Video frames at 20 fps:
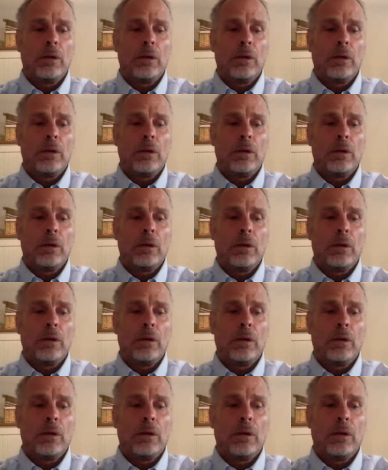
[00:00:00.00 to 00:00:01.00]
it's there
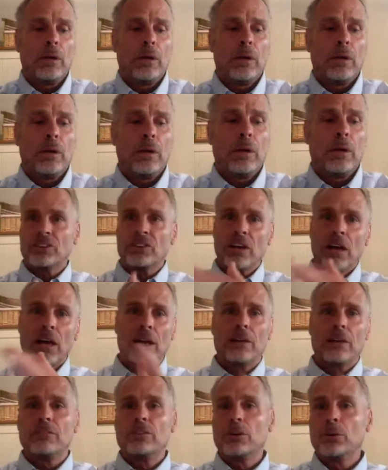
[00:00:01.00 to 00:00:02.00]
and it's there and it's
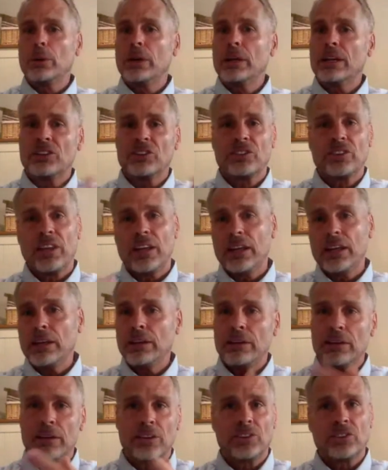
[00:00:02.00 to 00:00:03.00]
kind of doing its
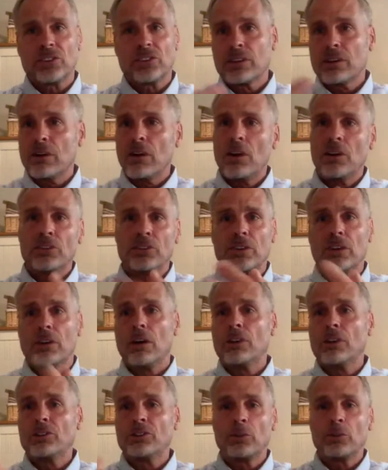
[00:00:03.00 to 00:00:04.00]
thing and it's causing
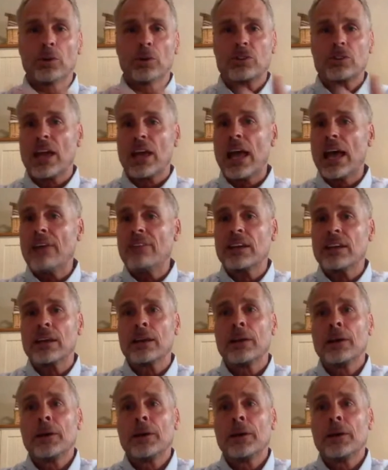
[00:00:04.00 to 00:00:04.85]
all sorts of havoc.